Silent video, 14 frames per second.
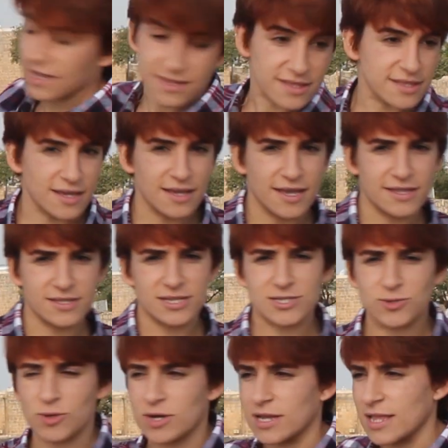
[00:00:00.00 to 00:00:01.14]
and
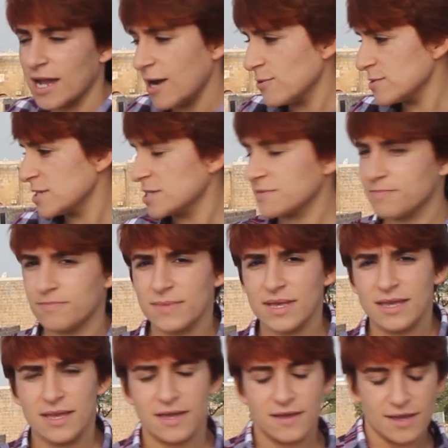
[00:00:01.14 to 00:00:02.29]
historical houses,
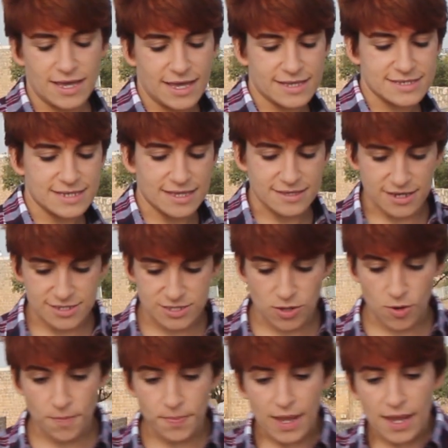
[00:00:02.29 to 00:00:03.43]
etc.
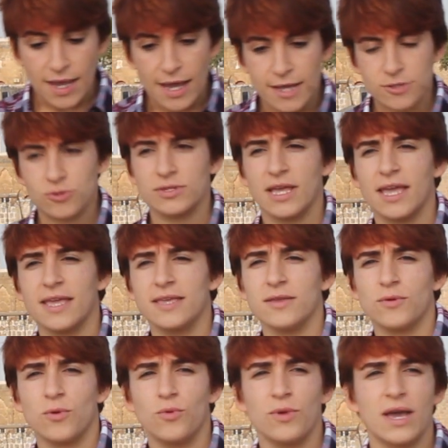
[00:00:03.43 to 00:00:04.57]
So
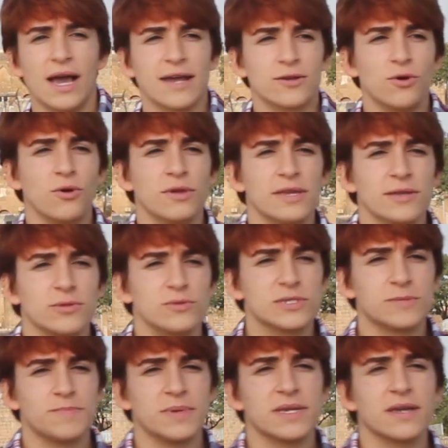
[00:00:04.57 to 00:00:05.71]
today we are going to
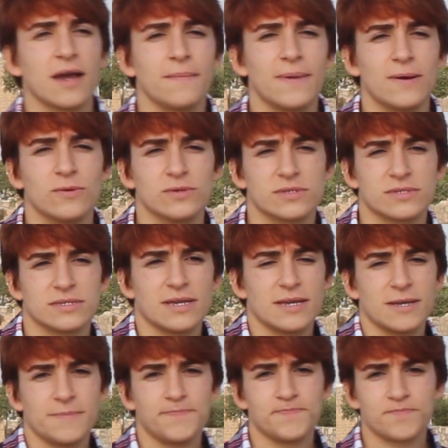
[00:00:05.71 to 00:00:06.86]
speak about
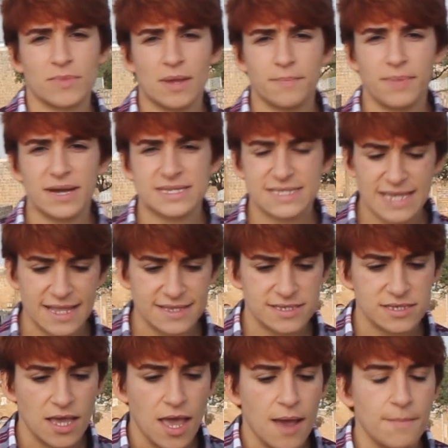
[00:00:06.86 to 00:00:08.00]
past
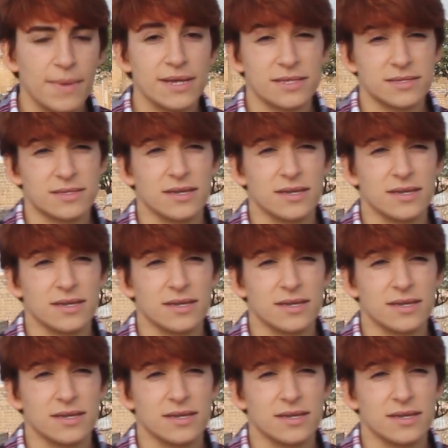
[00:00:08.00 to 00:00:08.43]
tense, but